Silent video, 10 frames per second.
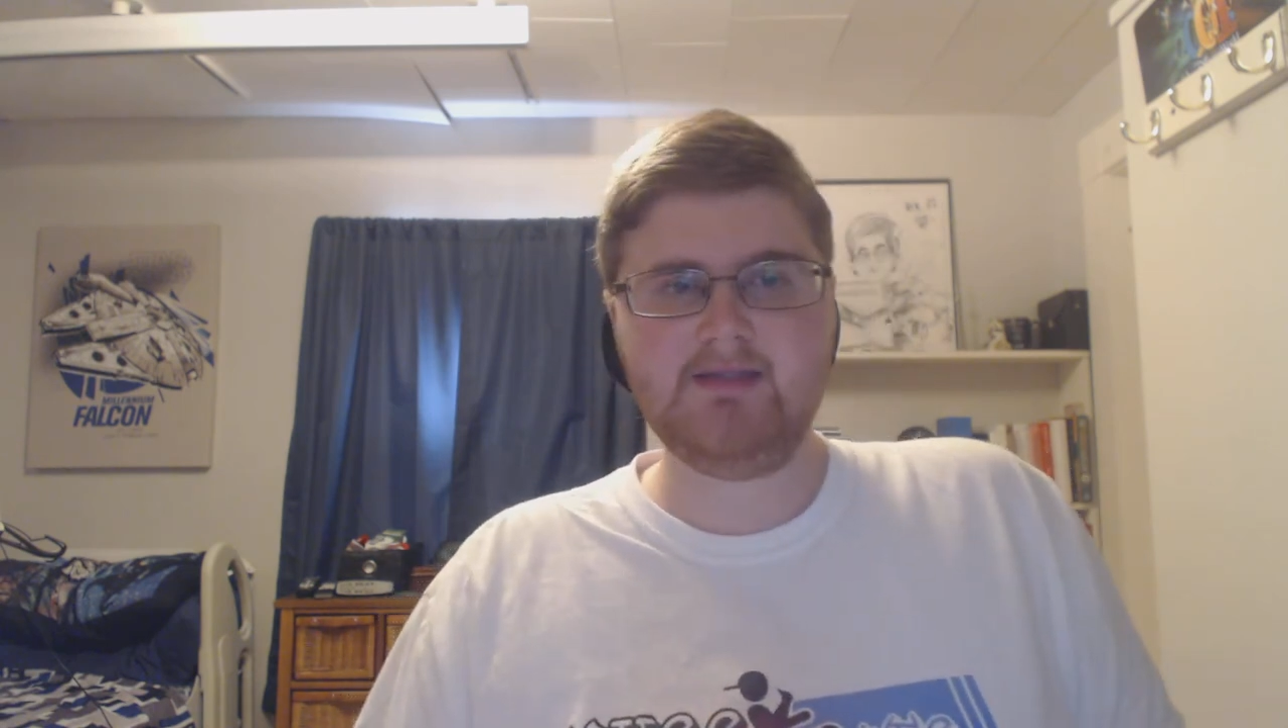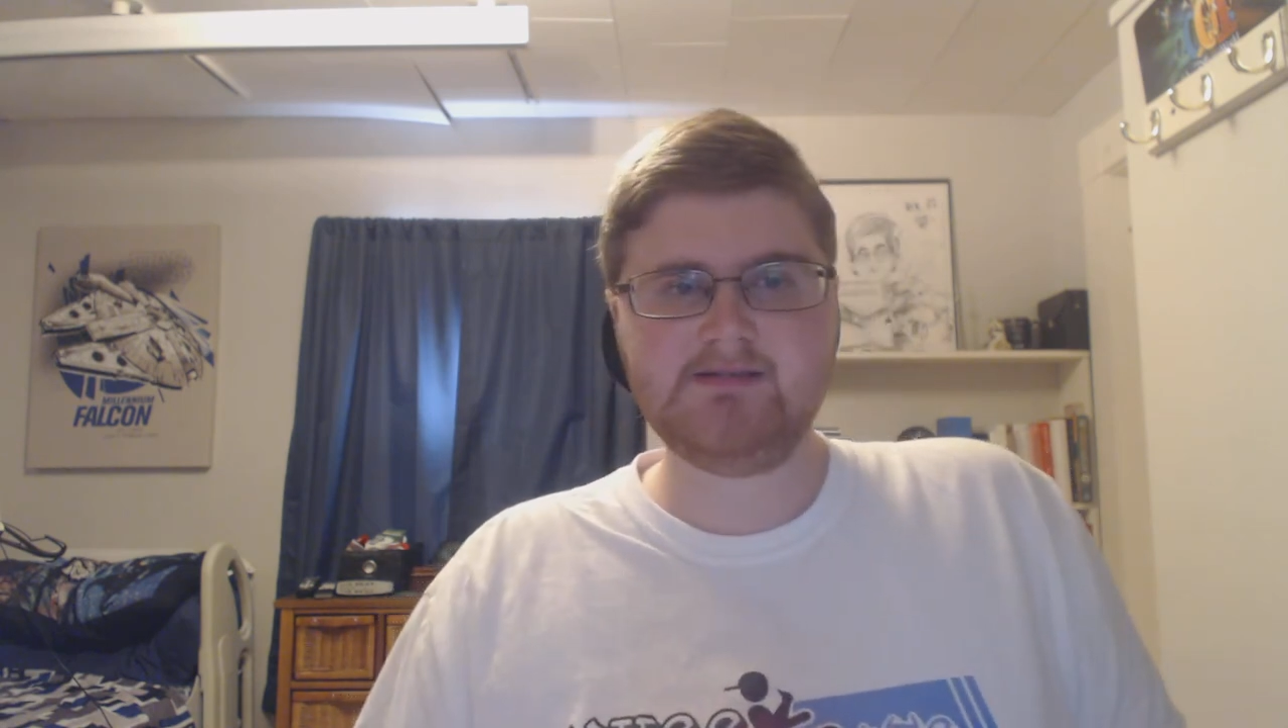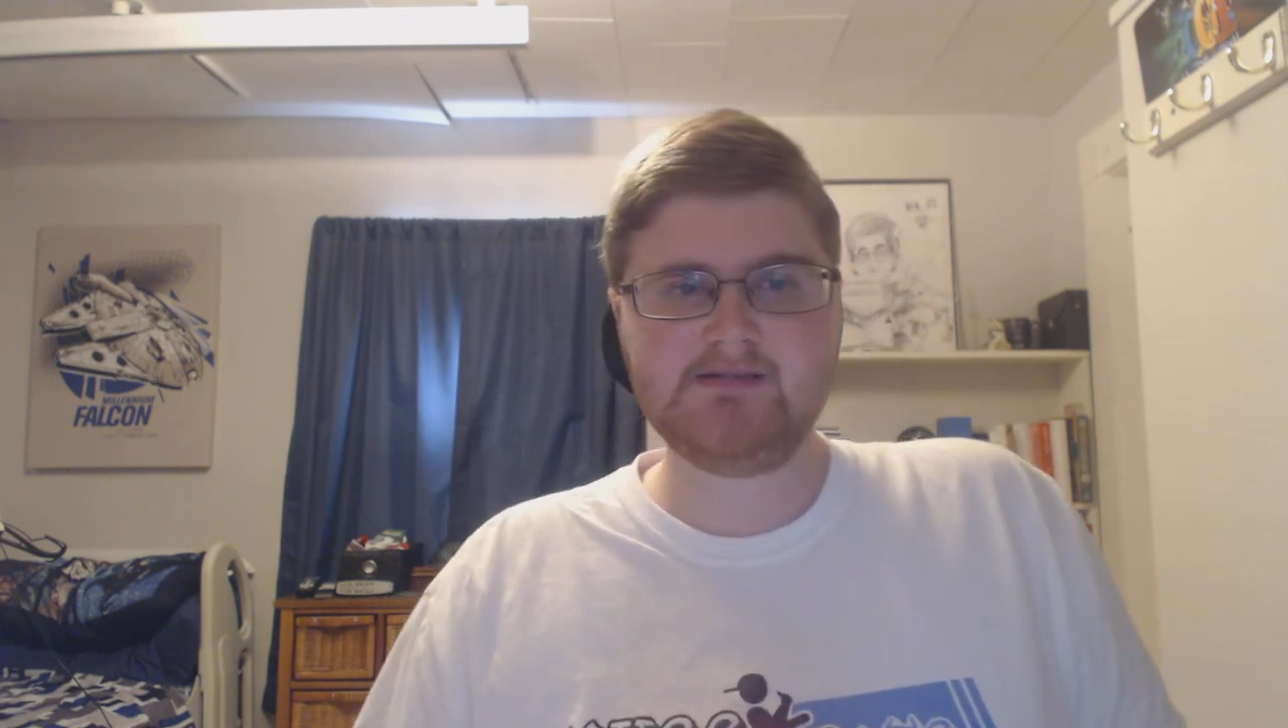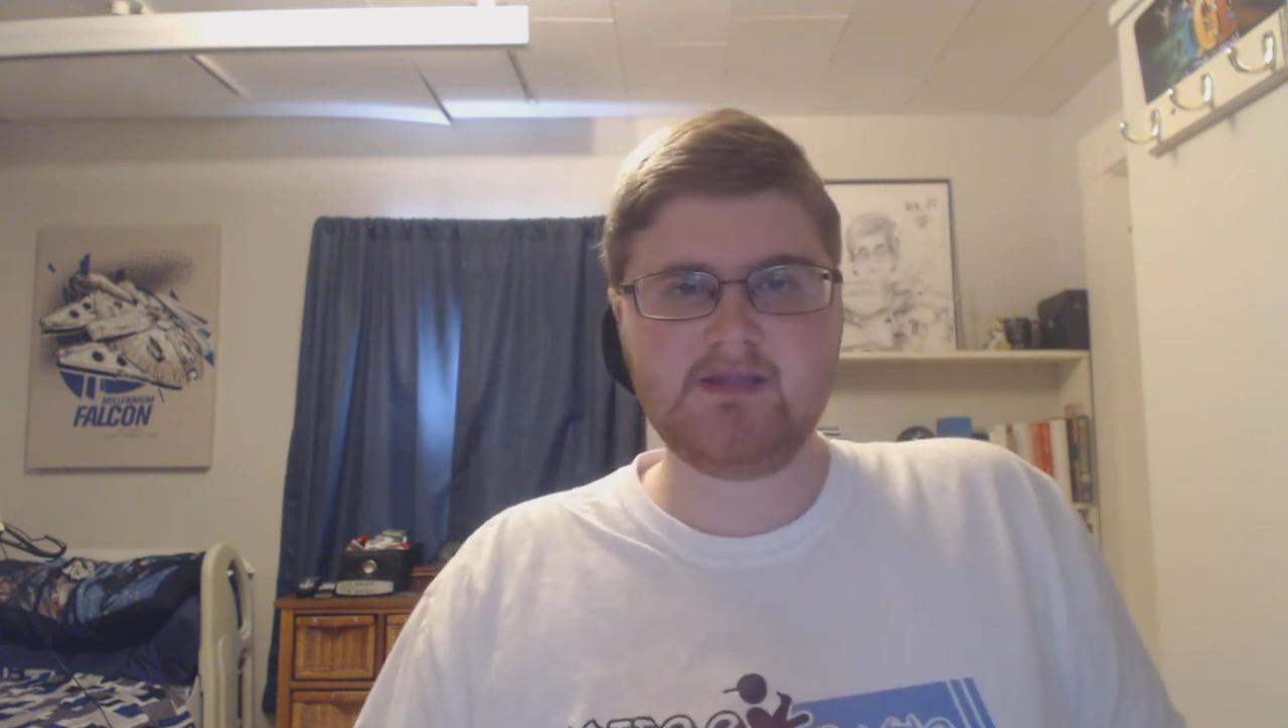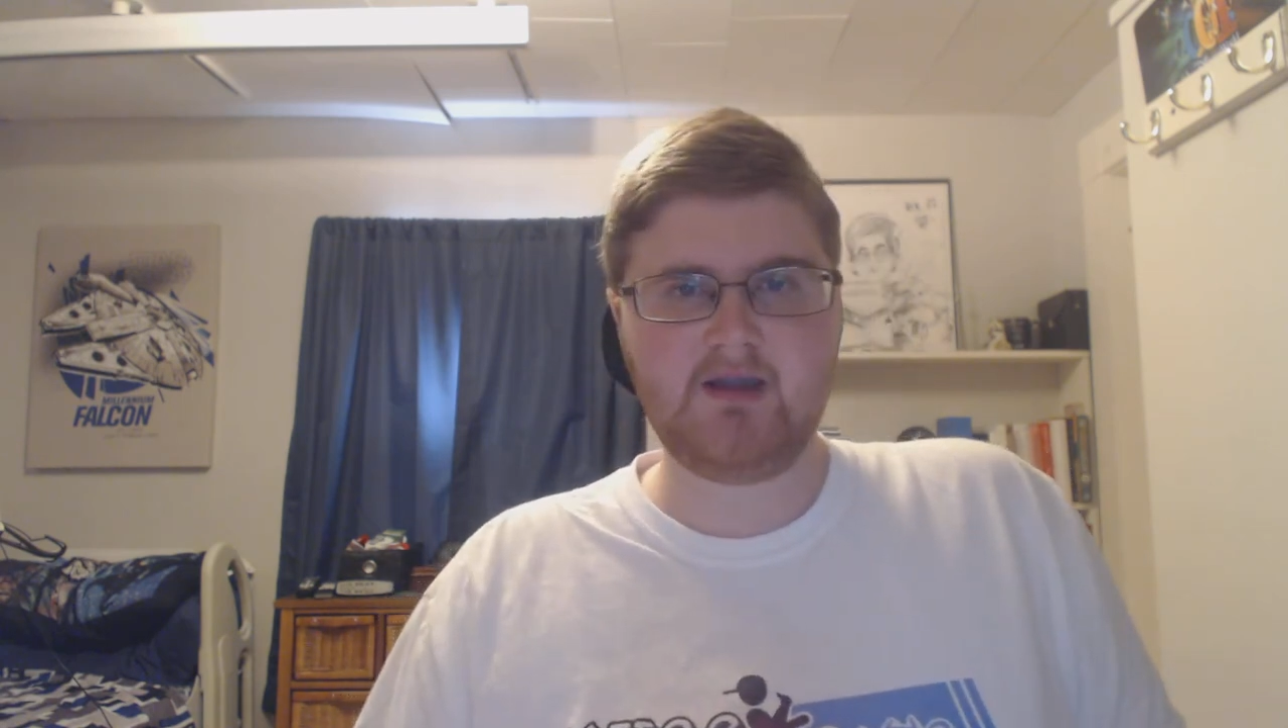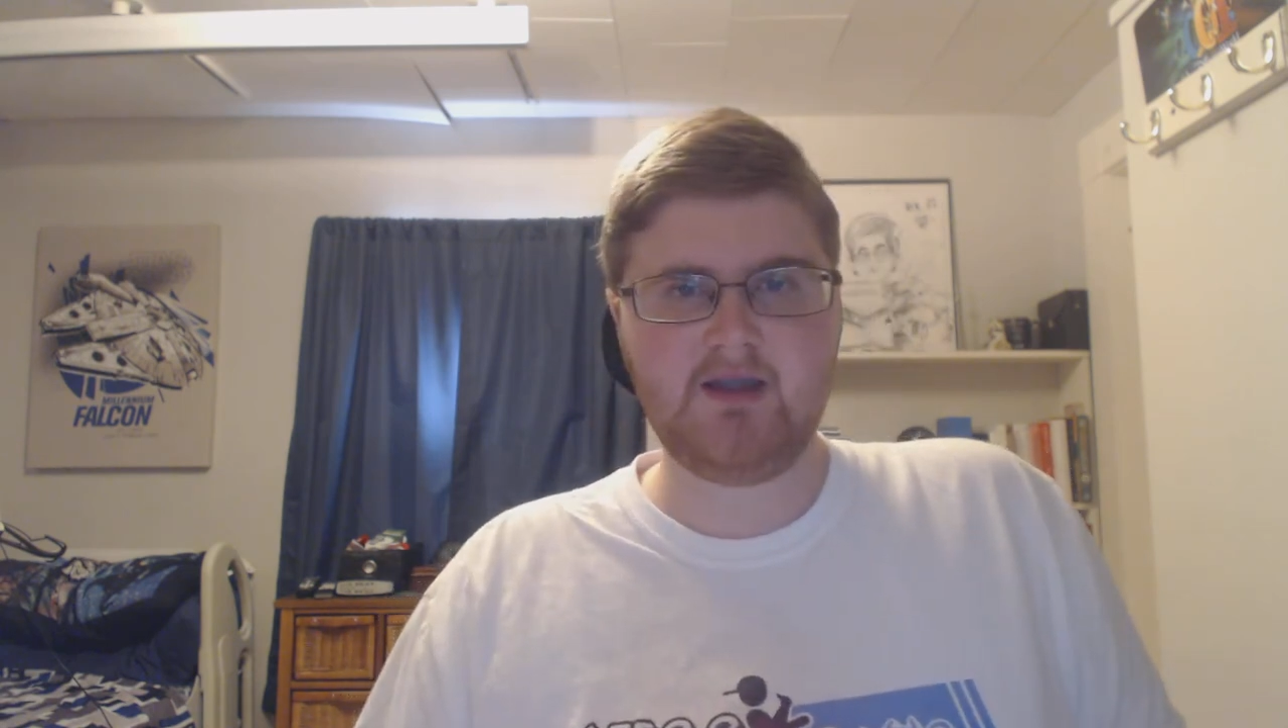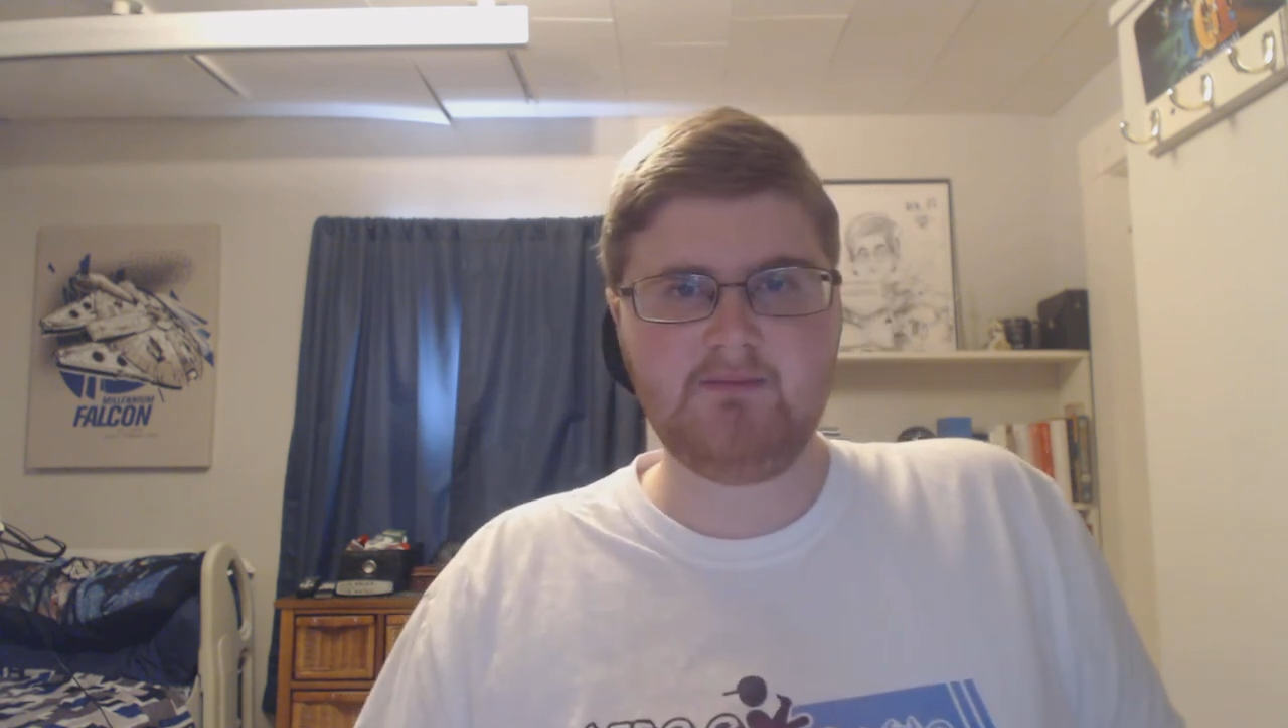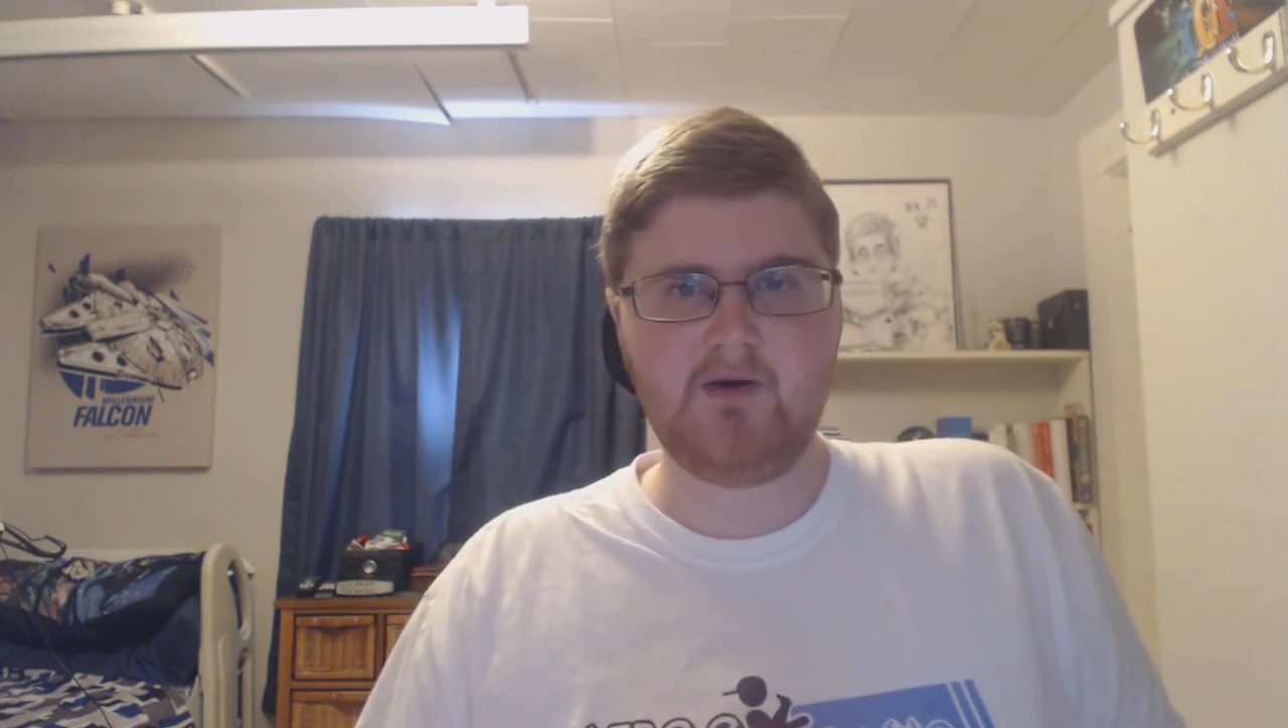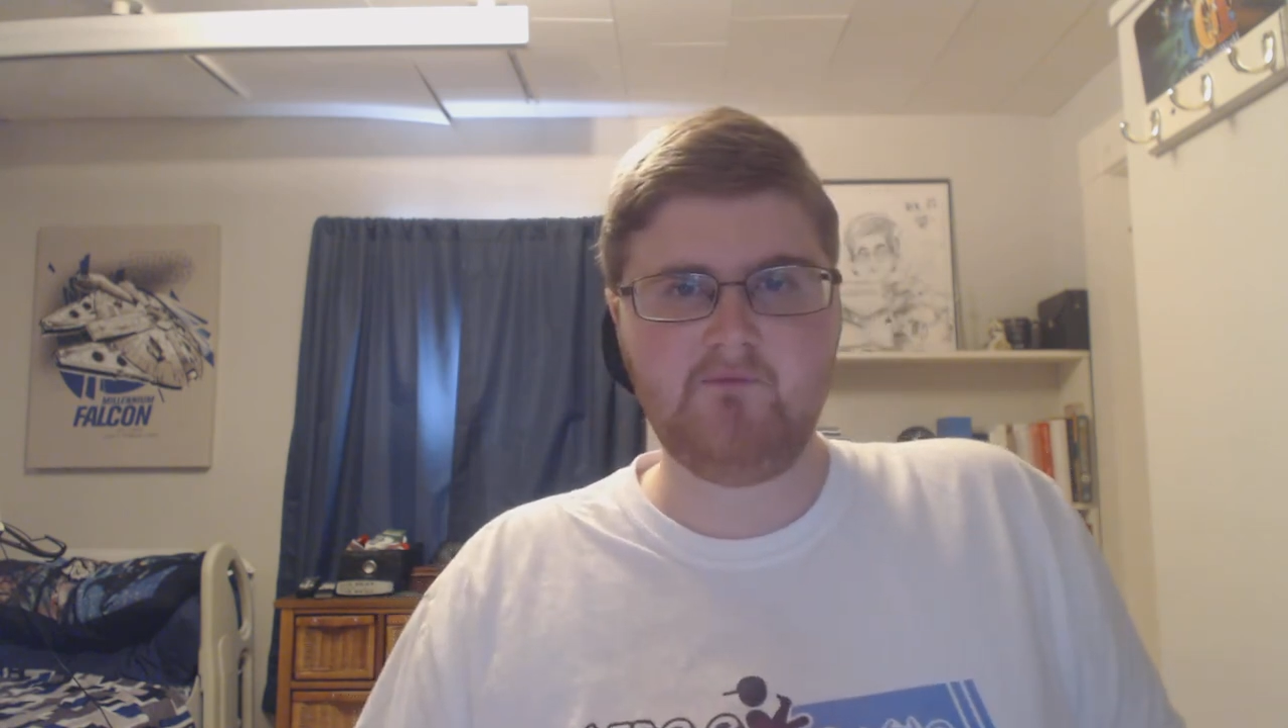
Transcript: it's talking